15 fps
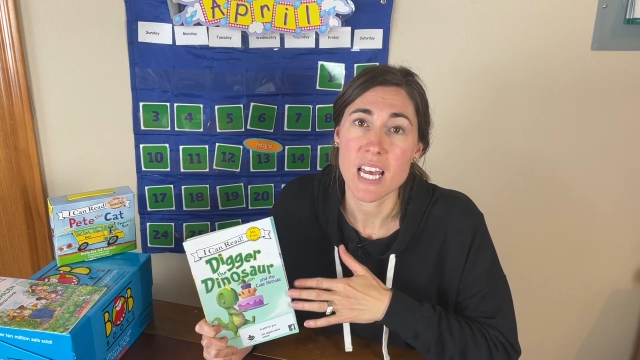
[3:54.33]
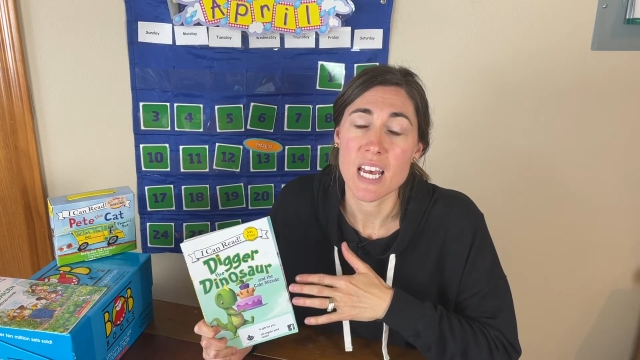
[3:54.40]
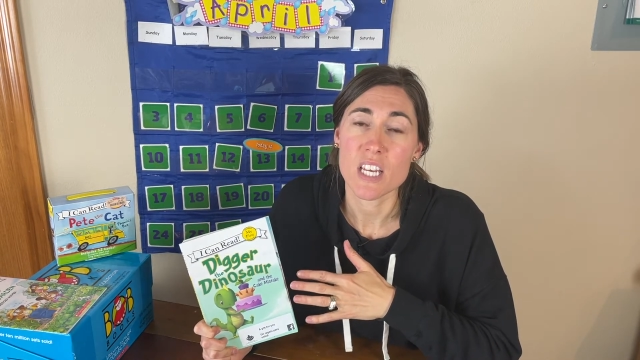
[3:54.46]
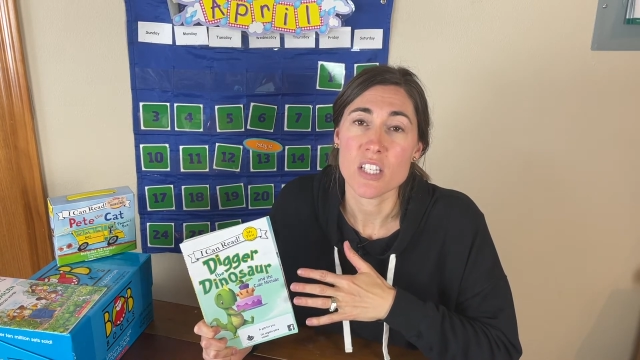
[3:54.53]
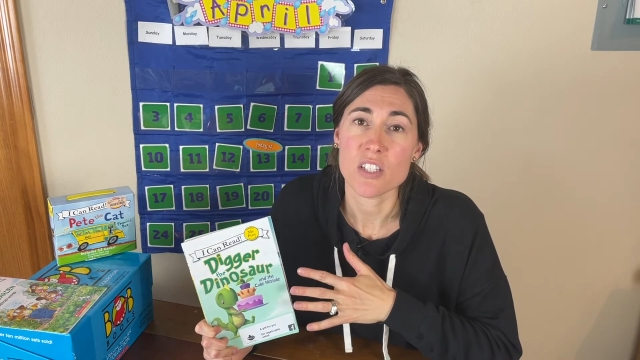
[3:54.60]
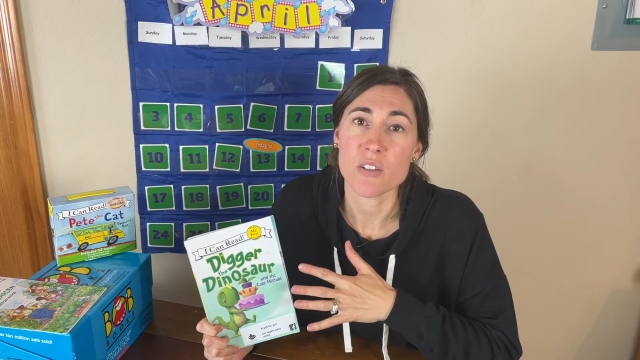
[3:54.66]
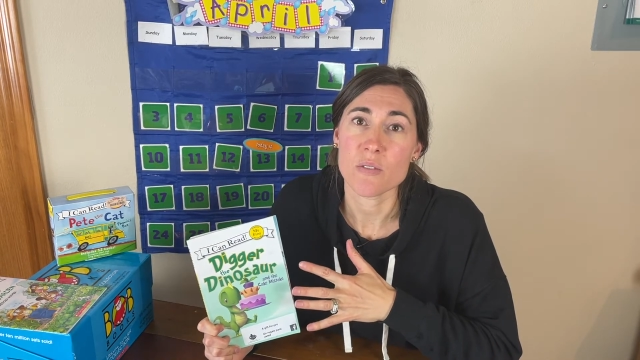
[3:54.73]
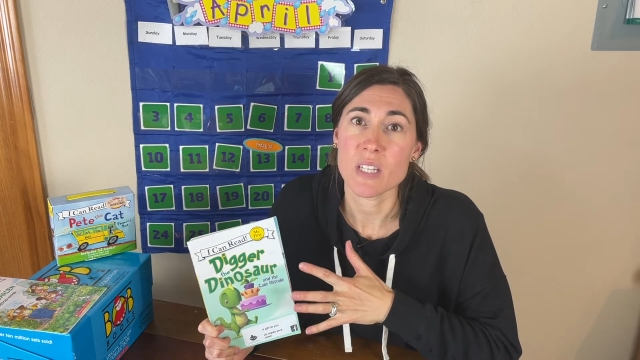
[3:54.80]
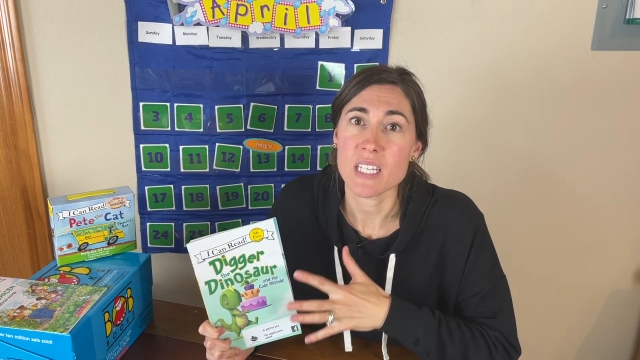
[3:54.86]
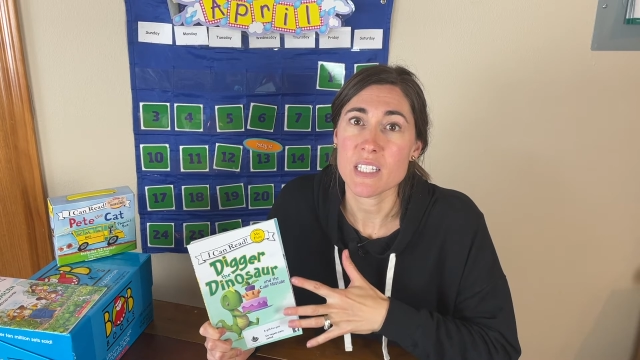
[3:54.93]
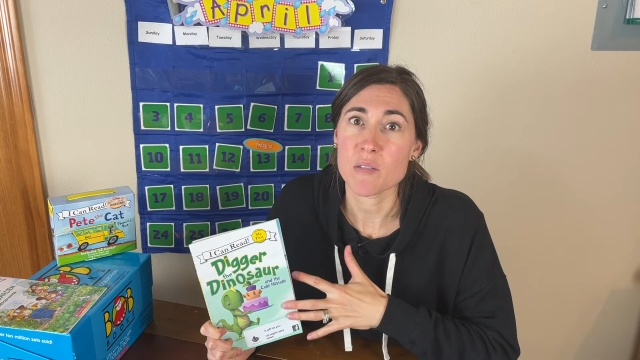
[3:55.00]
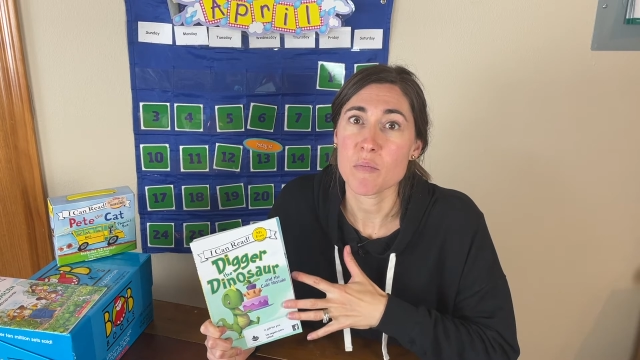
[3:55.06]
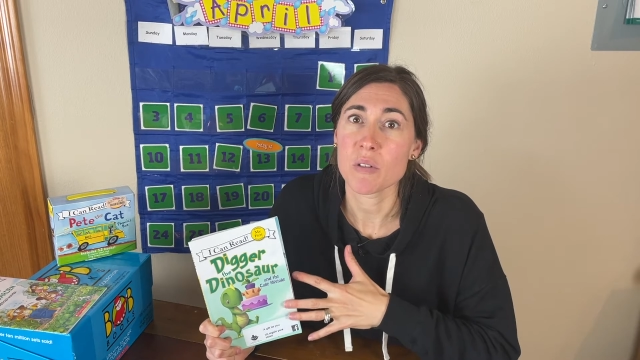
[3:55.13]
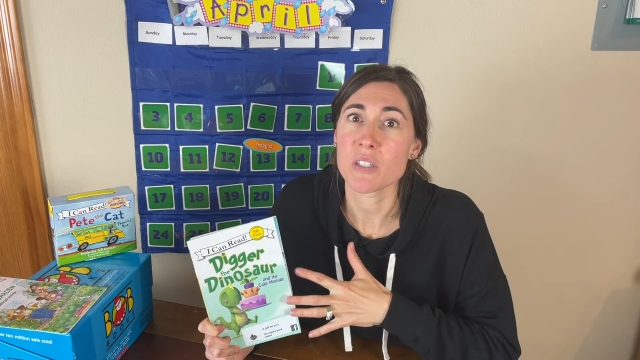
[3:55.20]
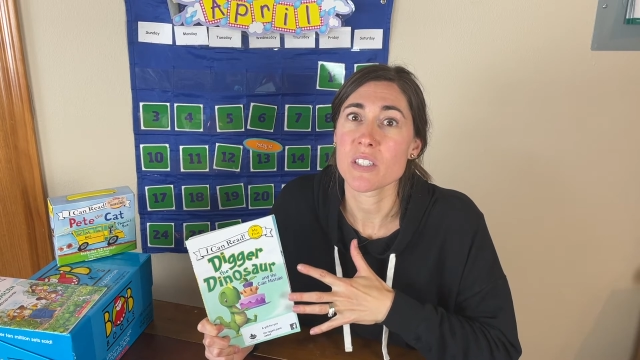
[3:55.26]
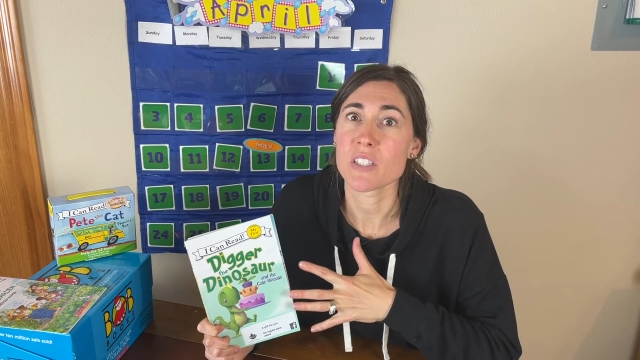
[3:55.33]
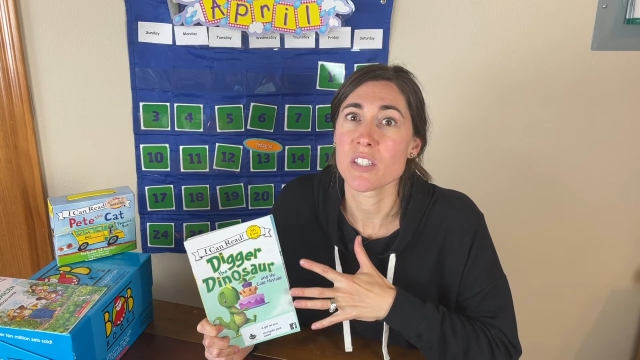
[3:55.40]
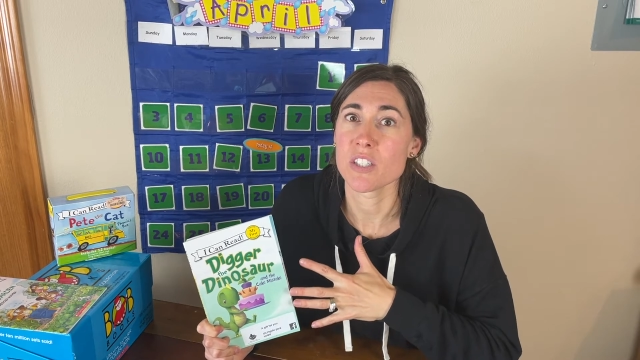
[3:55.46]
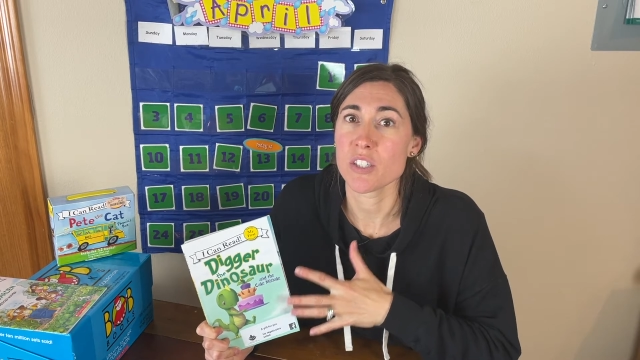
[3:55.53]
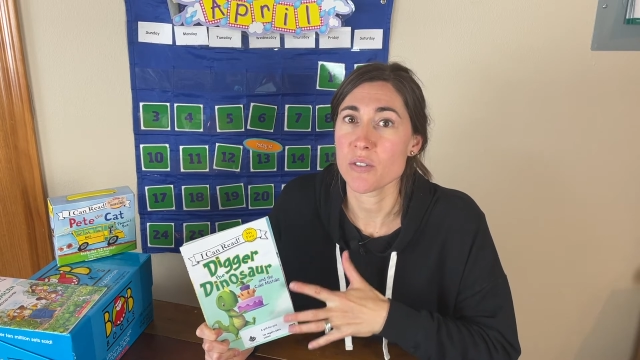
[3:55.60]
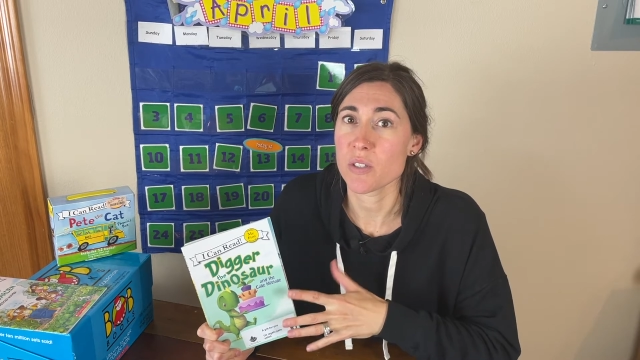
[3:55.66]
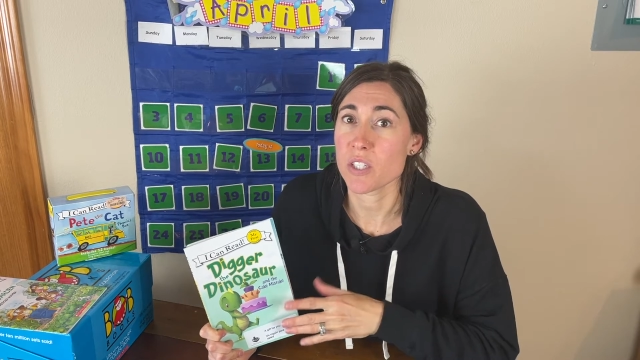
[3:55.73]
So these books
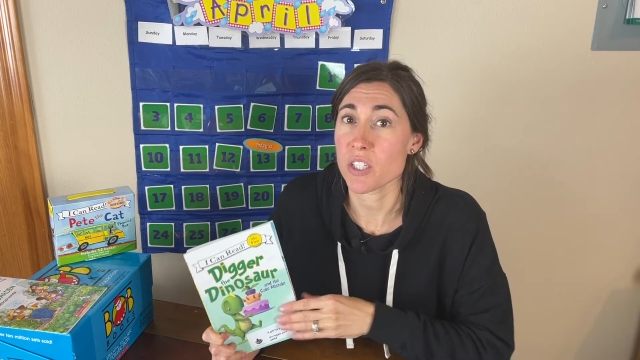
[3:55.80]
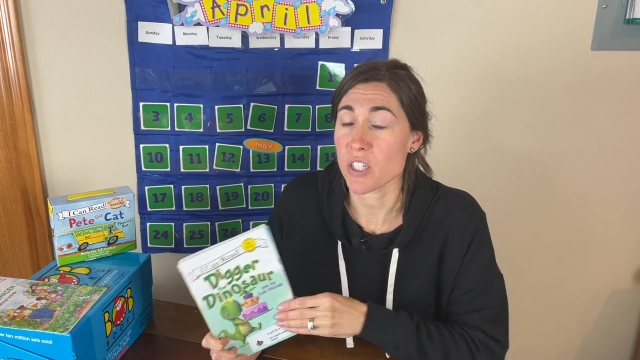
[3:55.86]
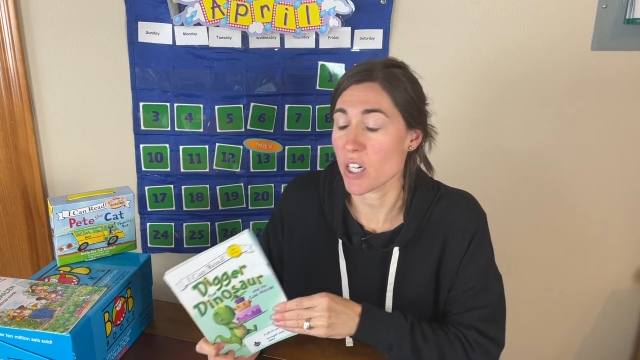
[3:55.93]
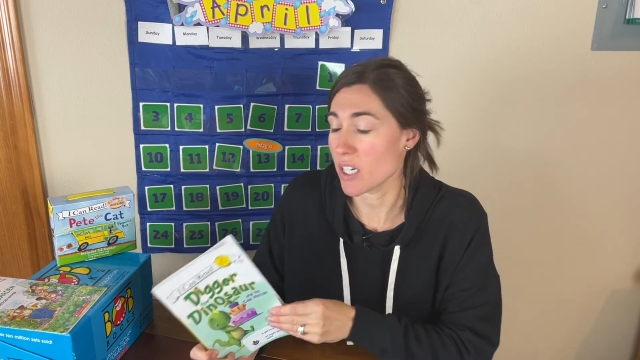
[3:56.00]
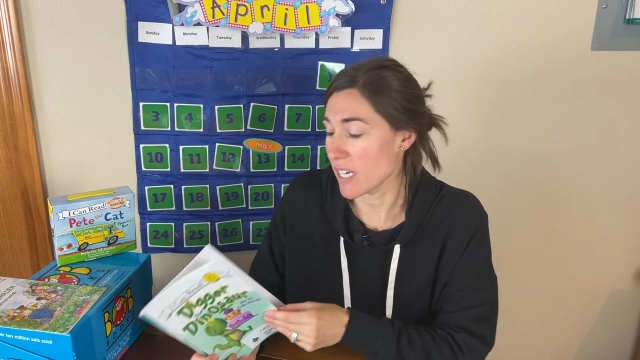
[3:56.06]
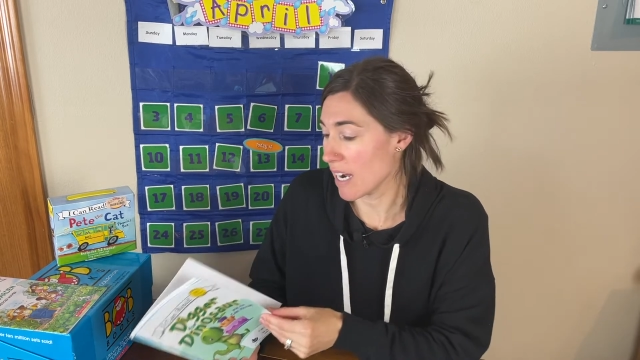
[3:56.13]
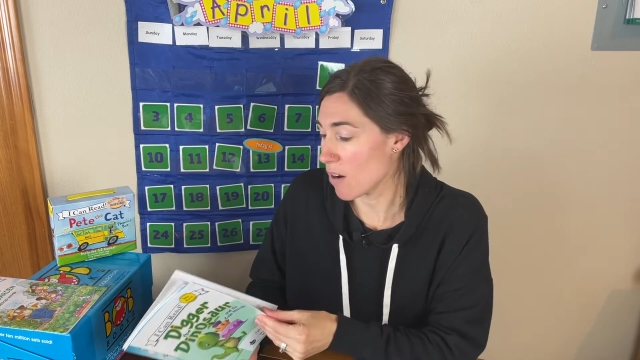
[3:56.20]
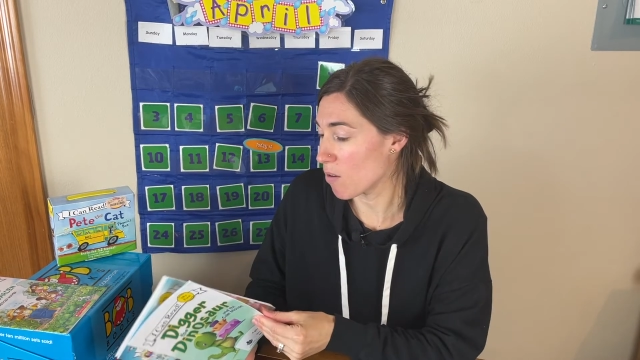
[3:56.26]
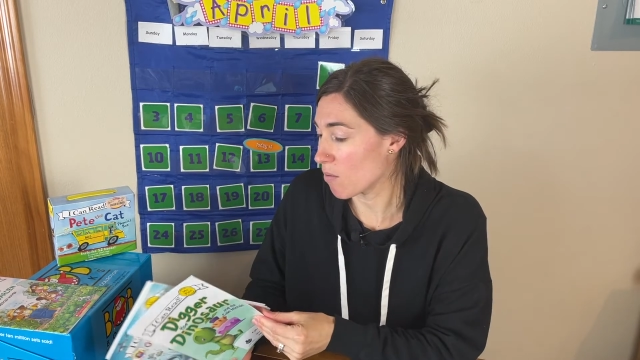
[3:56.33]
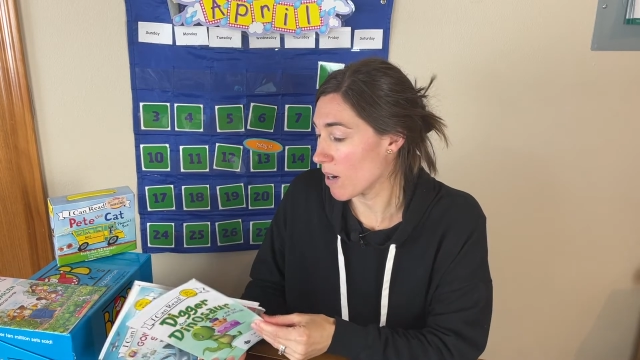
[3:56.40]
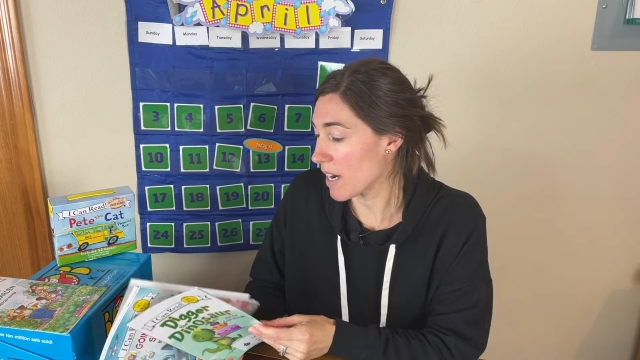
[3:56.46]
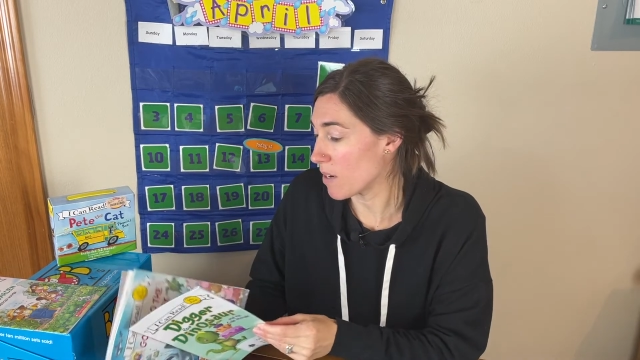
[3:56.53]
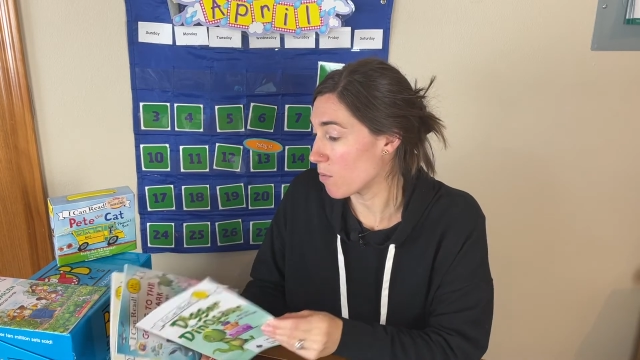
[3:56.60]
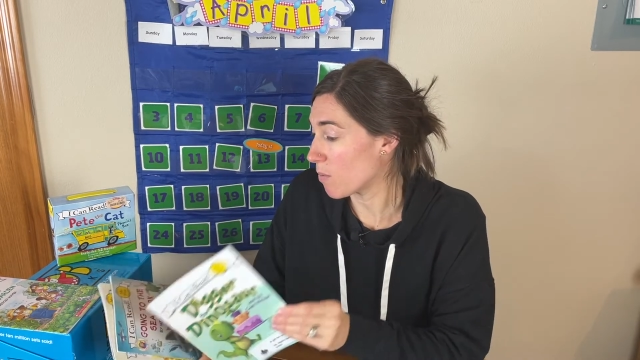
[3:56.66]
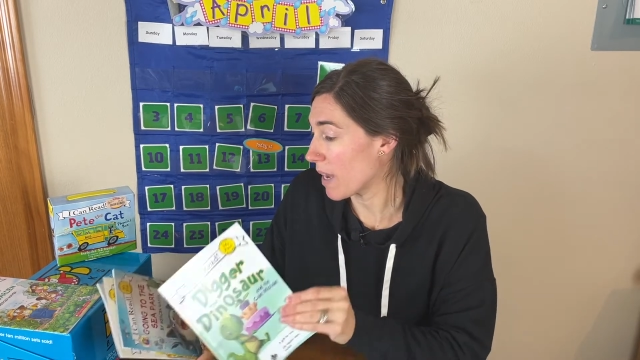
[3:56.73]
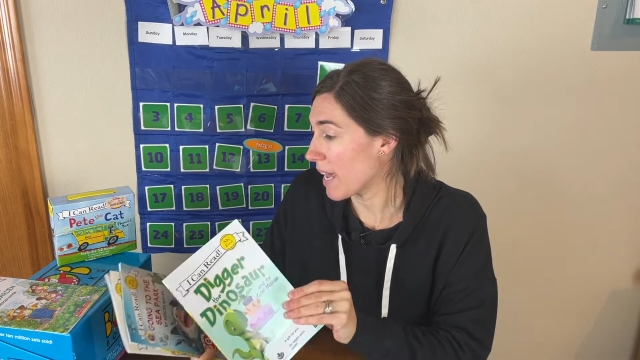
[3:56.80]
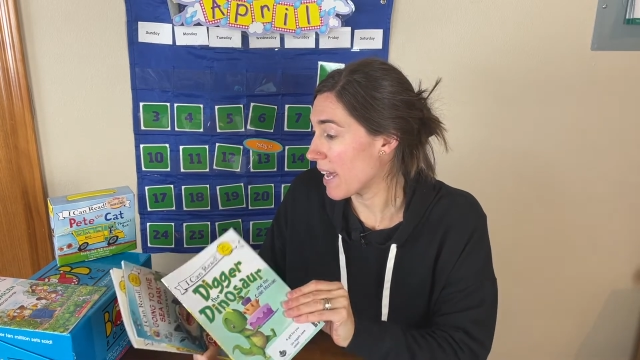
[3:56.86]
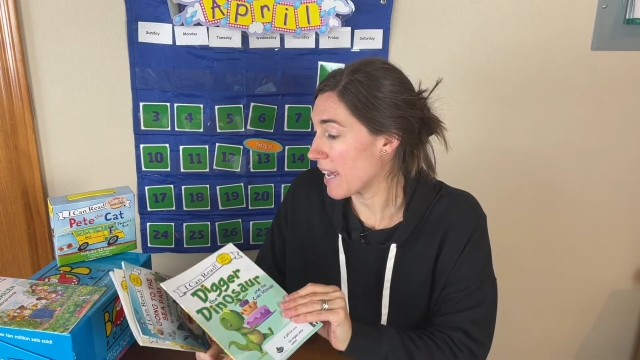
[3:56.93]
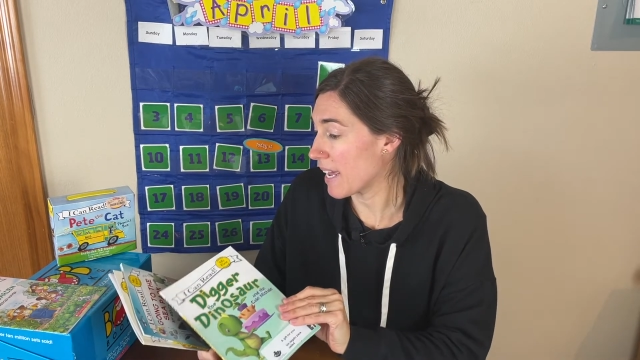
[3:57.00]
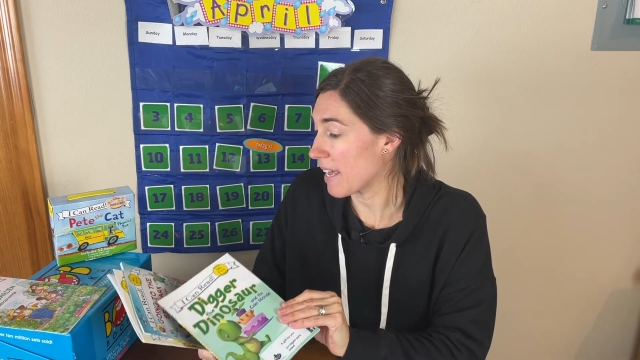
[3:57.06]
do start out right away,